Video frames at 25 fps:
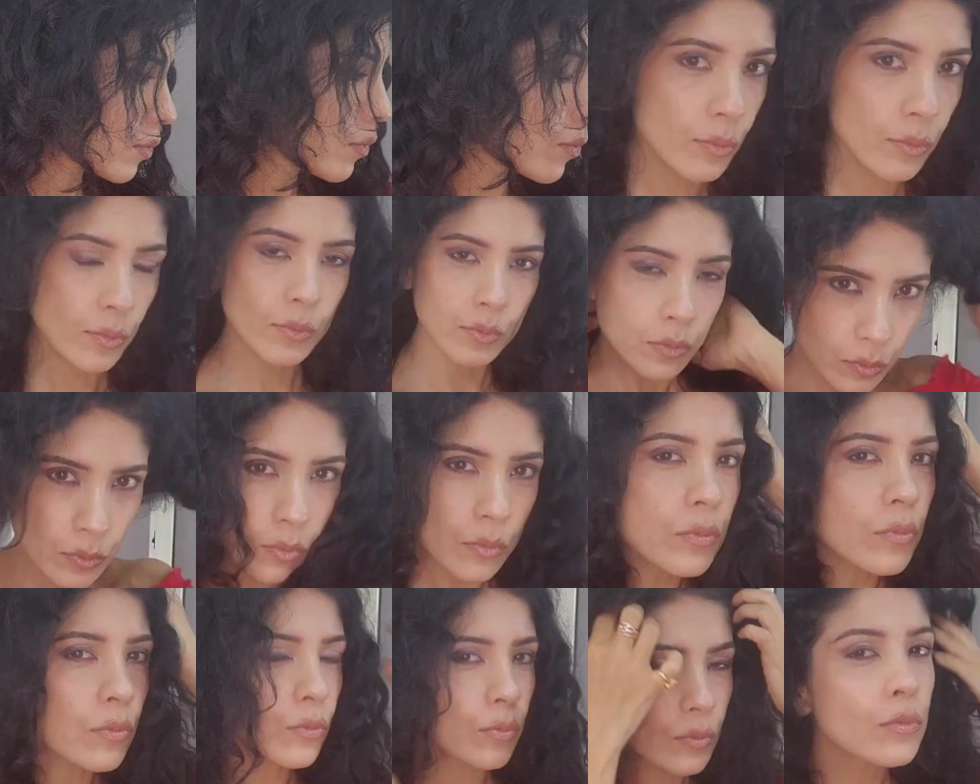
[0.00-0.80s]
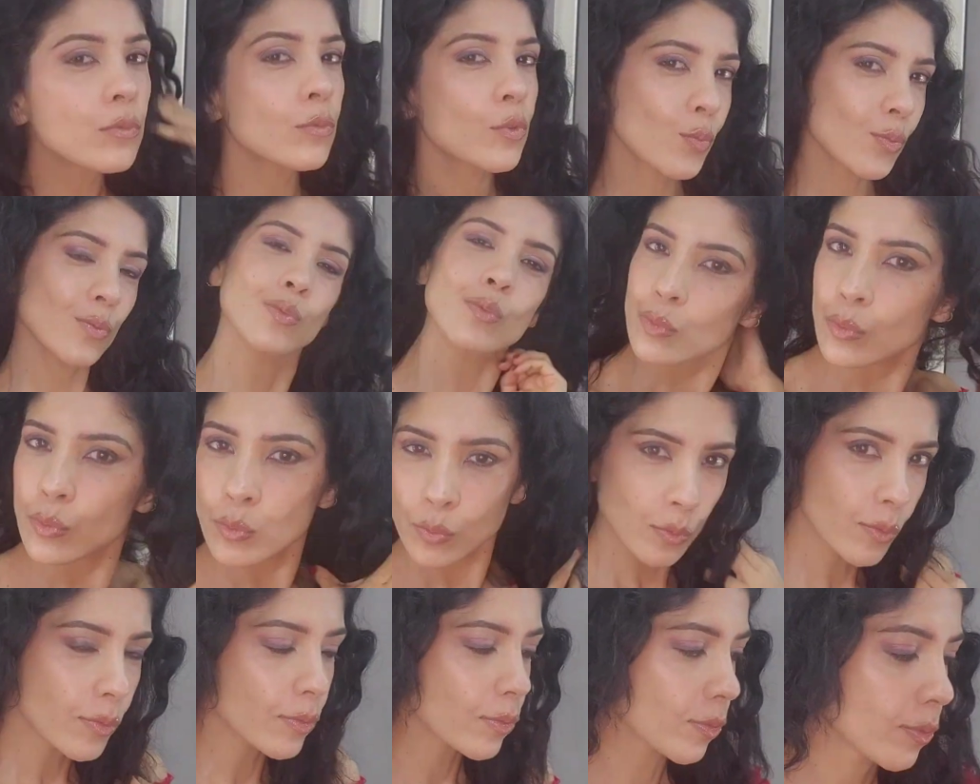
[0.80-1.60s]
you go, I finished curling
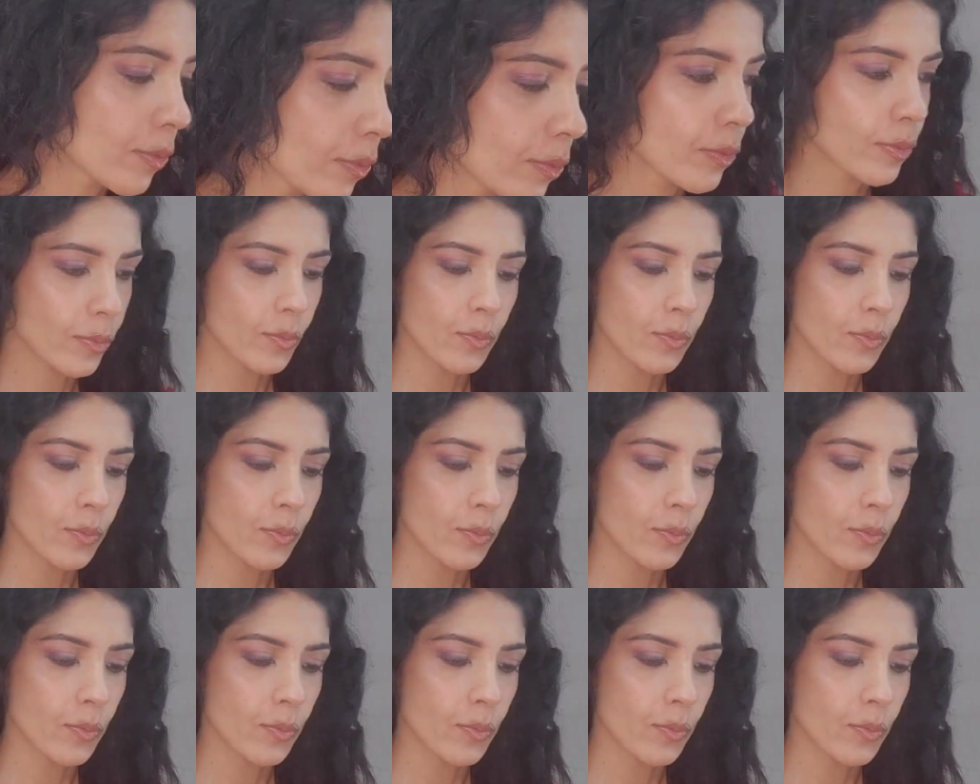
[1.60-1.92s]
my hair,